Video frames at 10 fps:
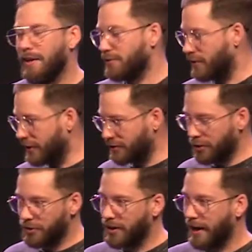So this
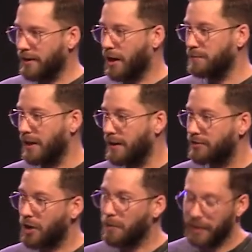new design comes, and they
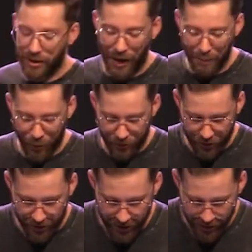start being a lot more
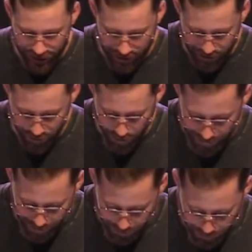strategic in the way
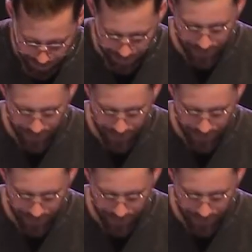they do it.